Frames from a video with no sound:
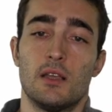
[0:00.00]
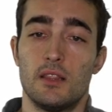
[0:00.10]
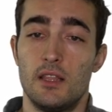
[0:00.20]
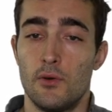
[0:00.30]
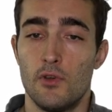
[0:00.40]

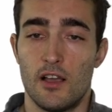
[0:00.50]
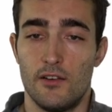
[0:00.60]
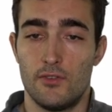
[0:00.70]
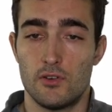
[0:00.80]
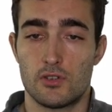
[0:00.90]
Then we
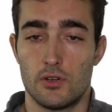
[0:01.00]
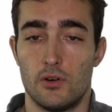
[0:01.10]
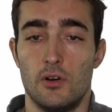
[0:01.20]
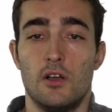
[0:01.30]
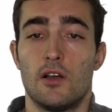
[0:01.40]
have
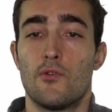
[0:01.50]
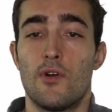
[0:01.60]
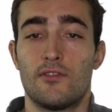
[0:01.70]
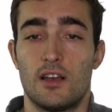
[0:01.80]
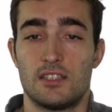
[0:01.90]
also
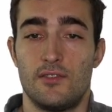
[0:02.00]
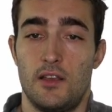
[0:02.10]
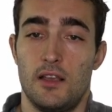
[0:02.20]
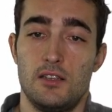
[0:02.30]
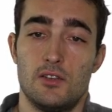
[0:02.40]
graph
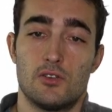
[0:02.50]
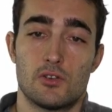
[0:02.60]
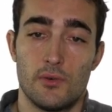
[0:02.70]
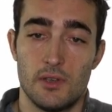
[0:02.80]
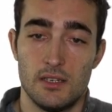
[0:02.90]
classification.
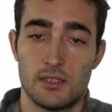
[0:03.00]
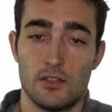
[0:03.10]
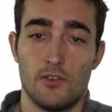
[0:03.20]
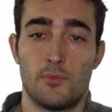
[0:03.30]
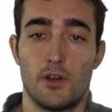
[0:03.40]
So
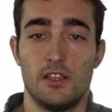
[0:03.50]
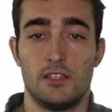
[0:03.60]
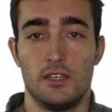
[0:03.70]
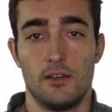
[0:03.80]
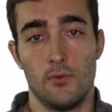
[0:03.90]
instead of
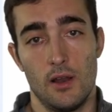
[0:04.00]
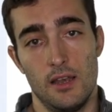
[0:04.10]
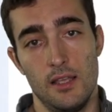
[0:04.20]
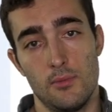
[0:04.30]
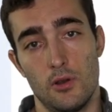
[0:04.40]
predicting one
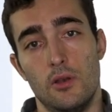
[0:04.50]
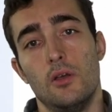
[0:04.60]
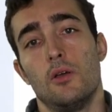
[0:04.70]
label